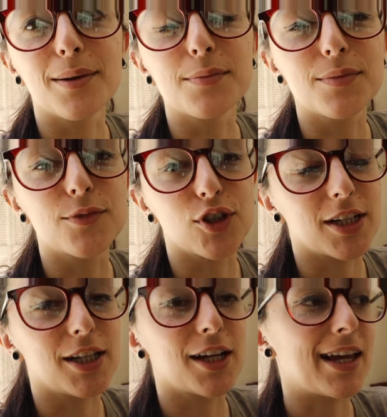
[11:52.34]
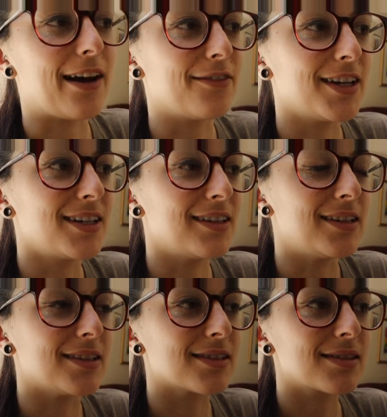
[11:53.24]
I'm drinking a lot of caffeine,
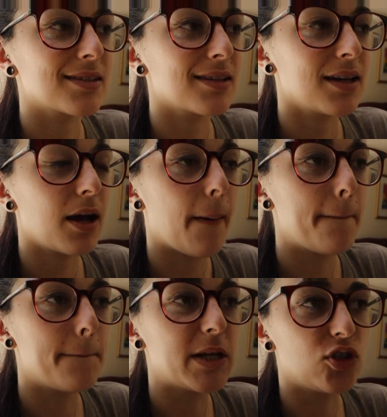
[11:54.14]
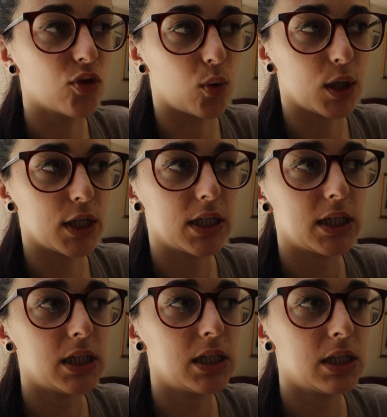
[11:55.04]
it's
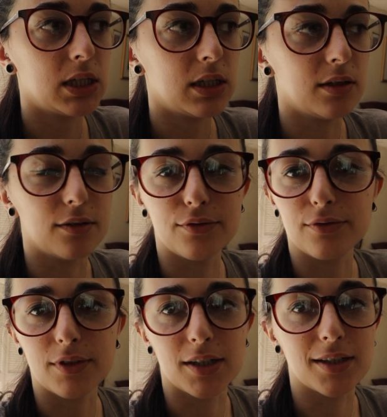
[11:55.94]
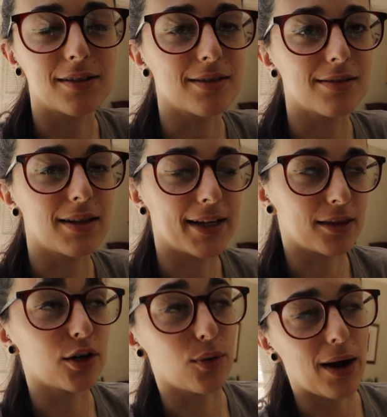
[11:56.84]
majority of it, is, like
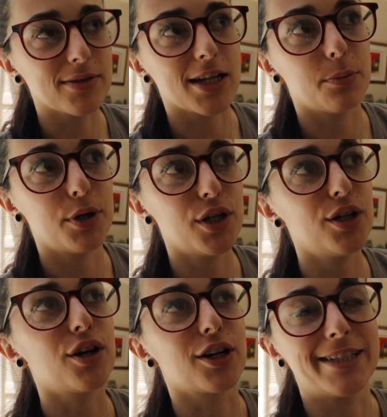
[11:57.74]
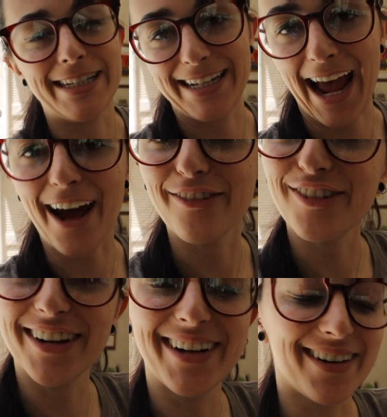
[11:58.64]
the grounds that I put it in are
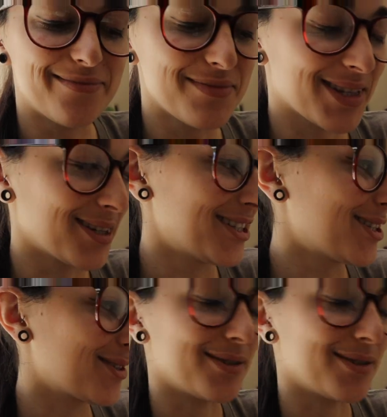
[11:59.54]
decaf. So I don't